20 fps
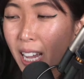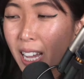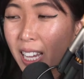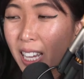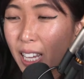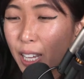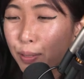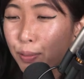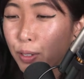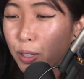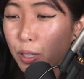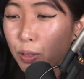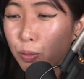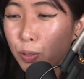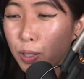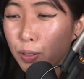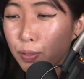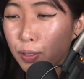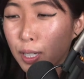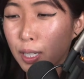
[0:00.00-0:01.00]
Even if
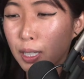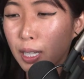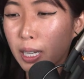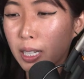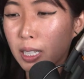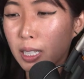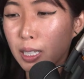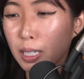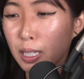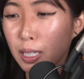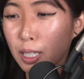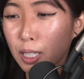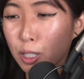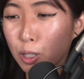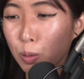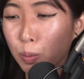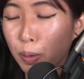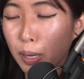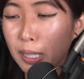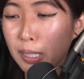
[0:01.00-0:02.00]
we feel like an
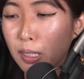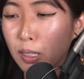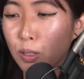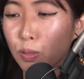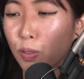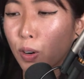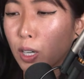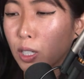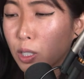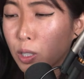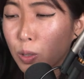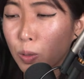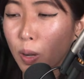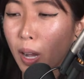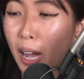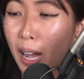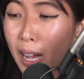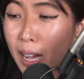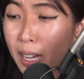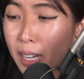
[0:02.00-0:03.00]
initial price is far too
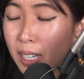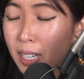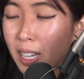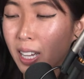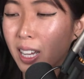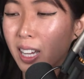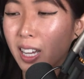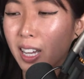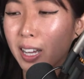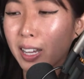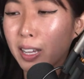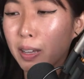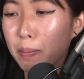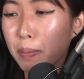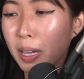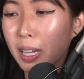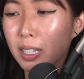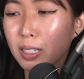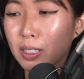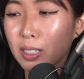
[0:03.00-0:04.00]
high, it can
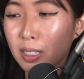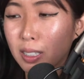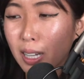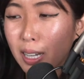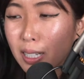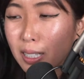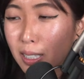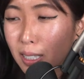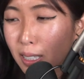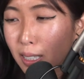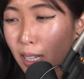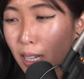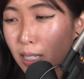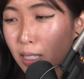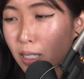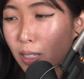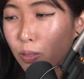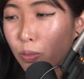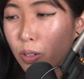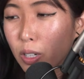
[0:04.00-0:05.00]
make a slightly
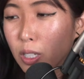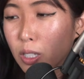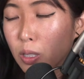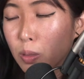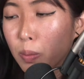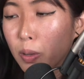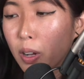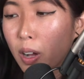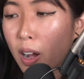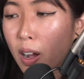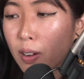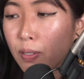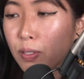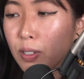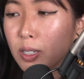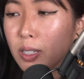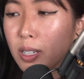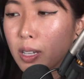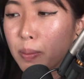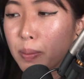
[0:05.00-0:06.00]
less than reasonable
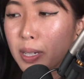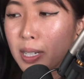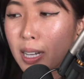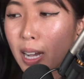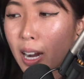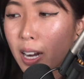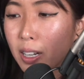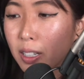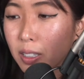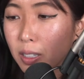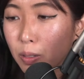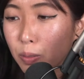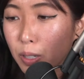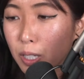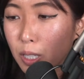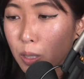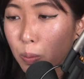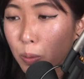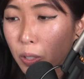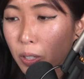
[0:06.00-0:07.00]
offer seem entirely
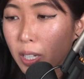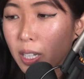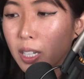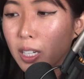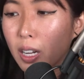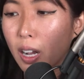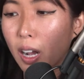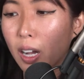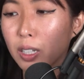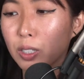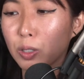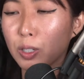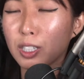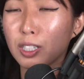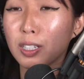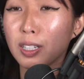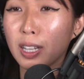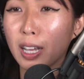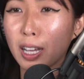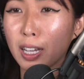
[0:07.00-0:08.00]
reasonable in
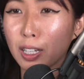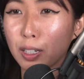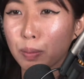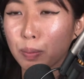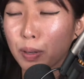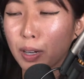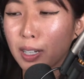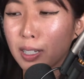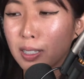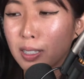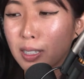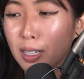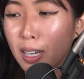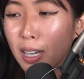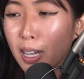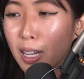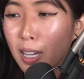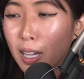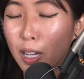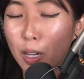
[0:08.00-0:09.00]
contrast to the anchor price
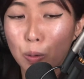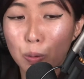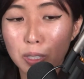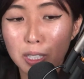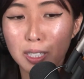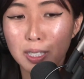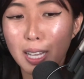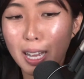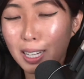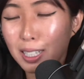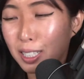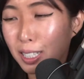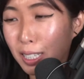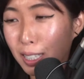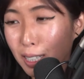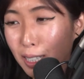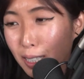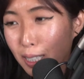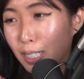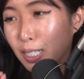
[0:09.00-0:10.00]
which is actually
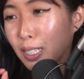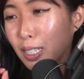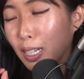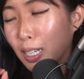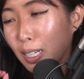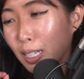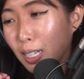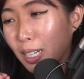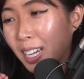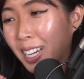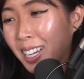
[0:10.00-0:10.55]
this is a